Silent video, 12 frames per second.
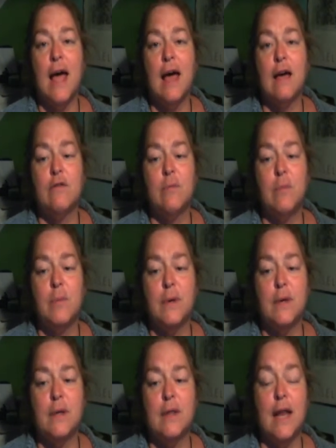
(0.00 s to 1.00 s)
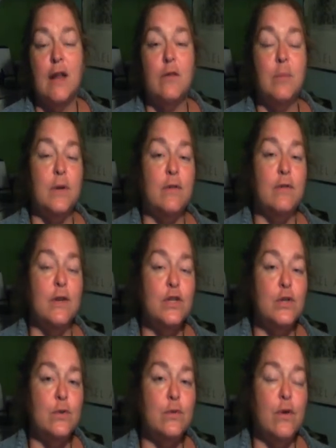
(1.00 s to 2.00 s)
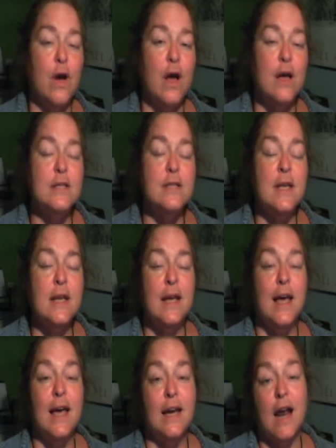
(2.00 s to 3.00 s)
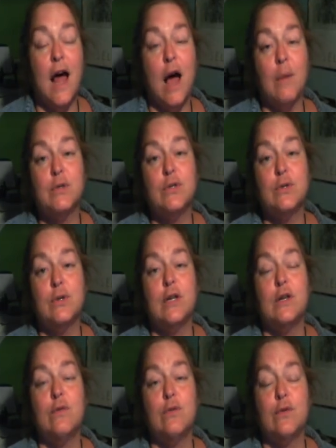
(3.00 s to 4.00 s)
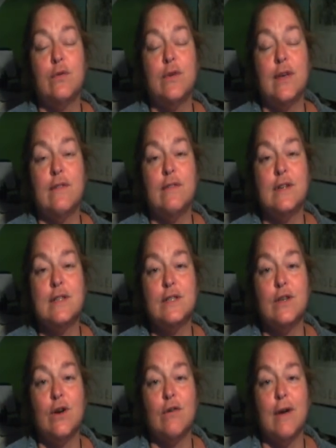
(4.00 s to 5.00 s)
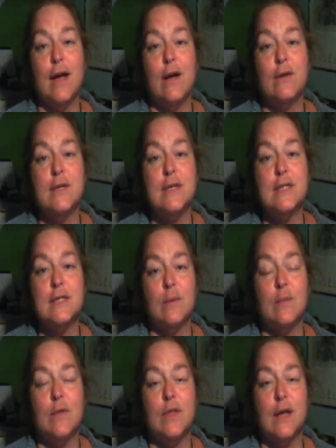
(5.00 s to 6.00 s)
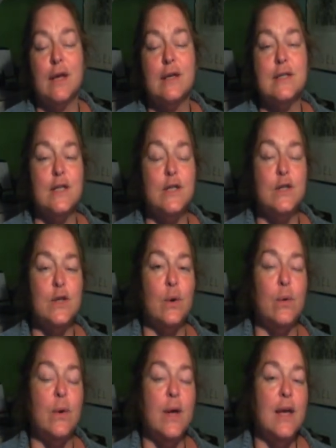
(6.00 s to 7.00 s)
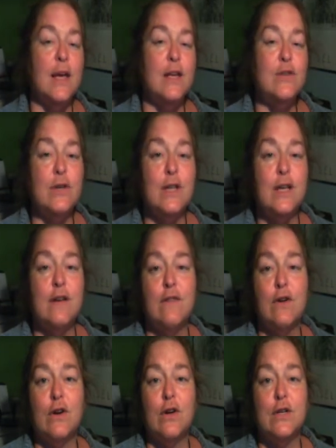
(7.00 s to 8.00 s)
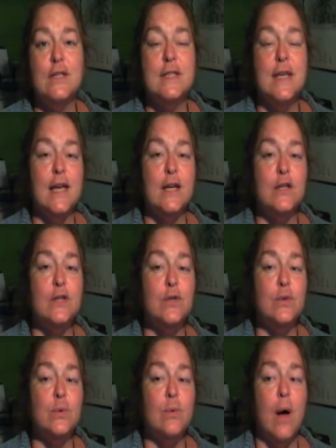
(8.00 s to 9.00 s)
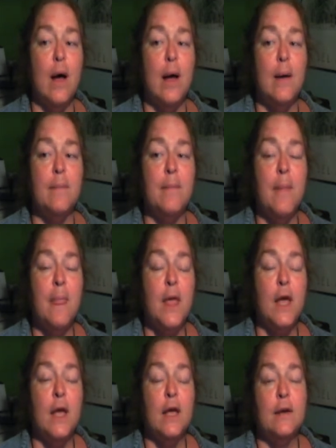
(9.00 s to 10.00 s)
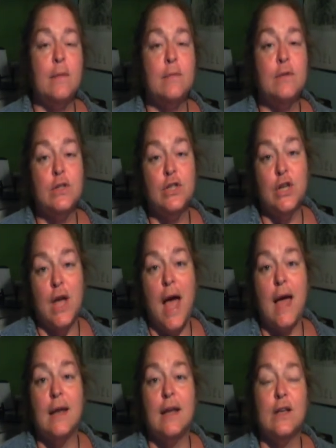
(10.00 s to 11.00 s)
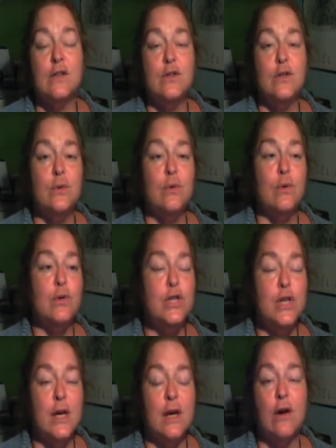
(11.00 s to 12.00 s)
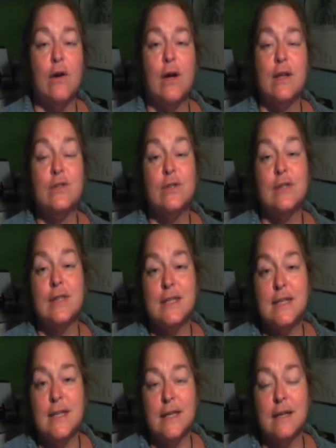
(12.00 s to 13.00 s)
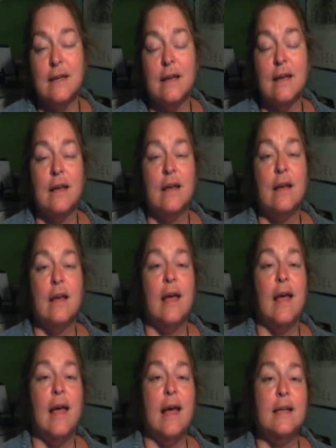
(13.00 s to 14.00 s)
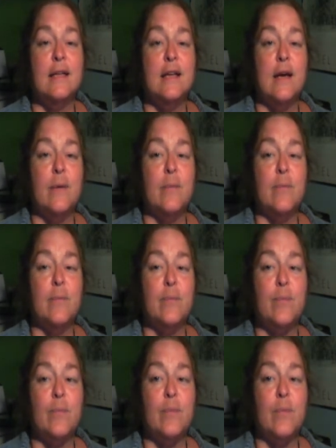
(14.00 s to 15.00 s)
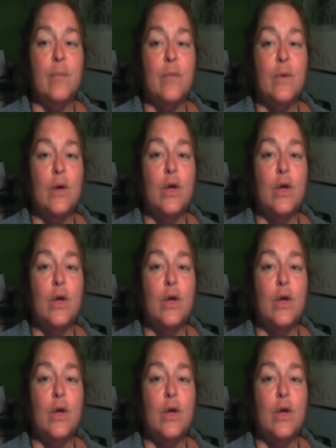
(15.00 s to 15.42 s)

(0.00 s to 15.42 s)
that have been of issue for us, and an opportunity for forgiveness around some things. And so it's really a very good day to chat and to share and to listen. And